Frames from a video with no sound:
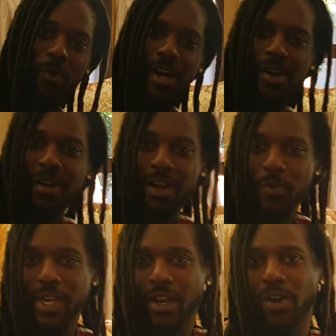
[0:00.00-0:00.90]
Well,
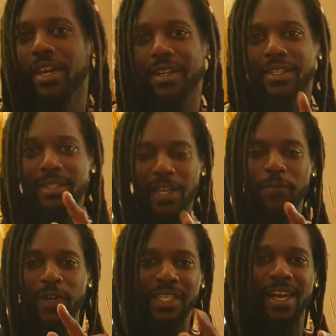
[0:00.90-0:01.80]
here we go. Here's the
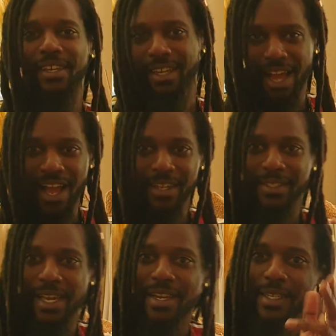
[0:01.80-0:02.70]
difference. I
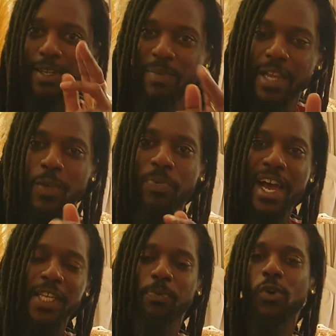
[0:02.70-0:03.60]
can say this about the
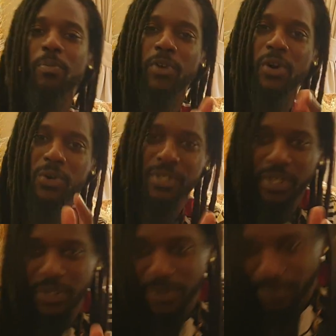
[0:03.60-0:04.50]
passport bros
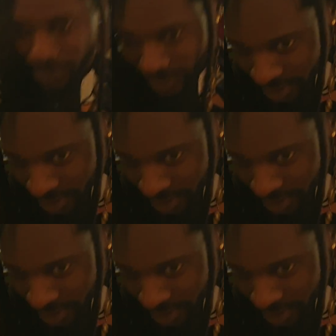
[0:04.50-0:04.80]
though.